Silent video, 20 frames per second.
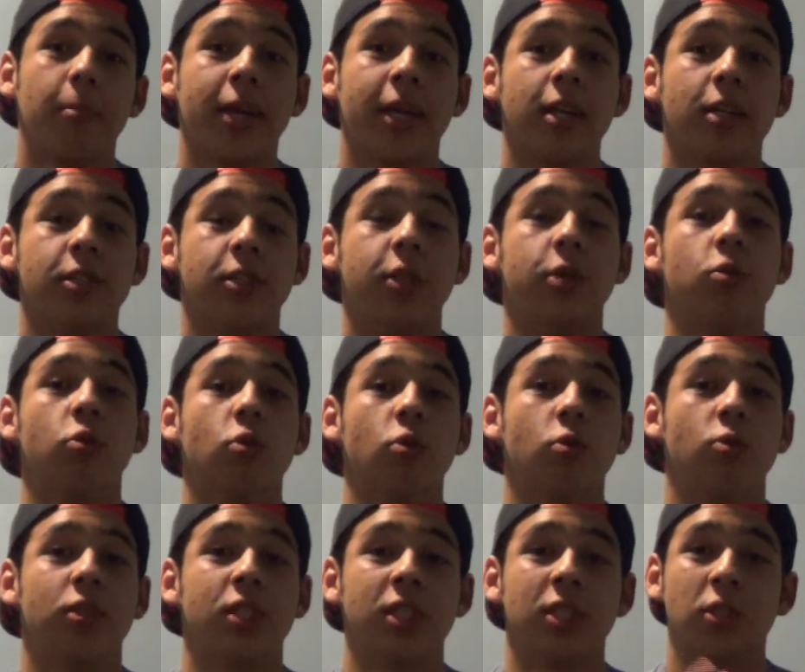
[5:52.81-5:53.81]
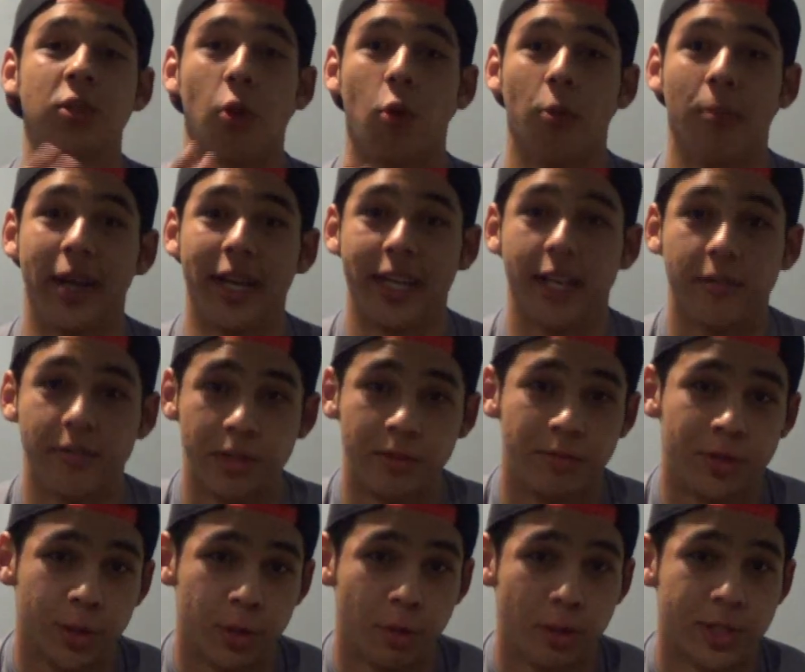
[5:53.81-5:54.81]
because you lose so many of your
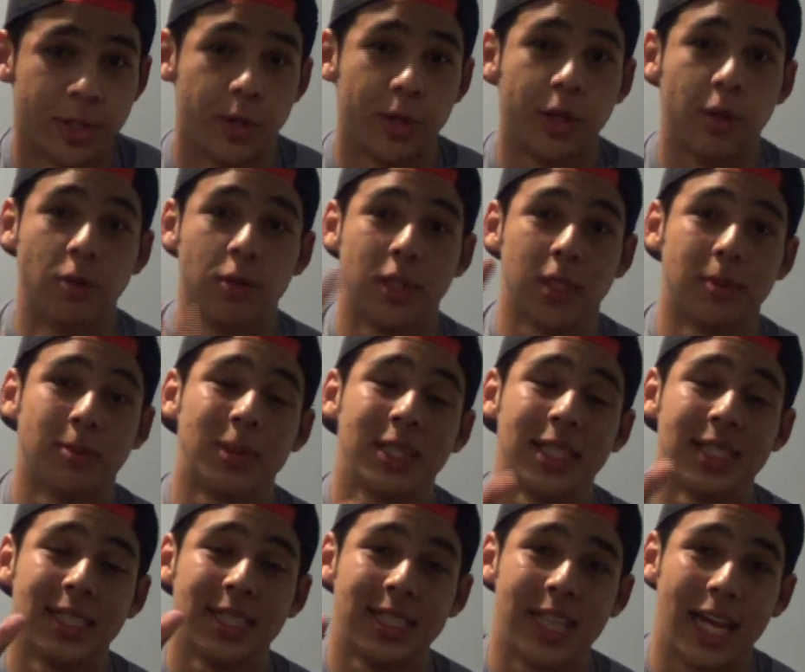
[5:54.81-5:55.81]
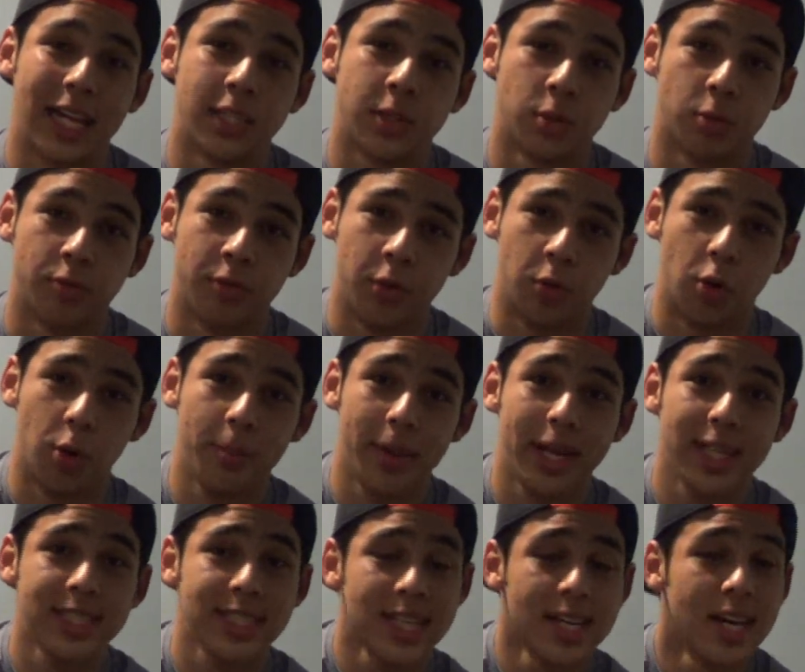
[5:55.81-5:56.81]
viewers, or you lose a substantial viewer
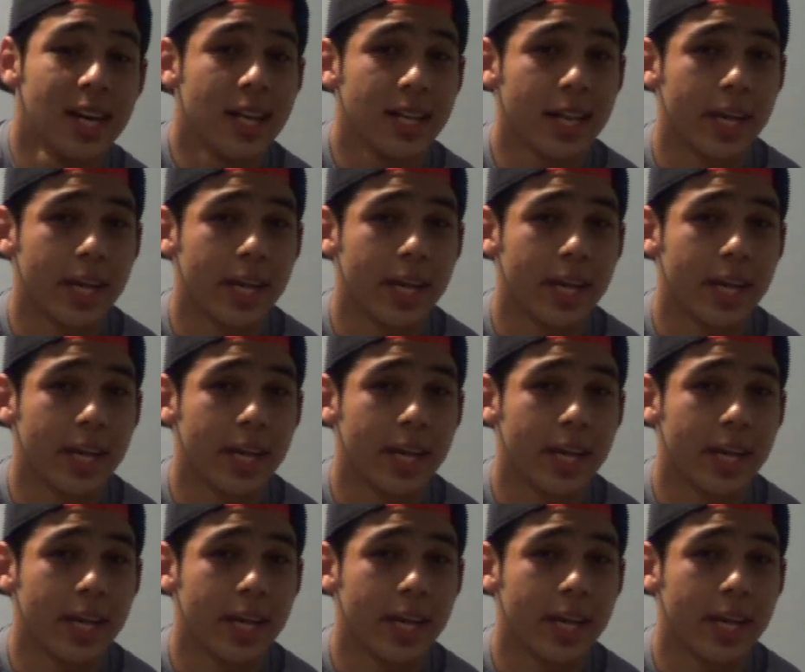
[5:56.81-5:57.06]
base.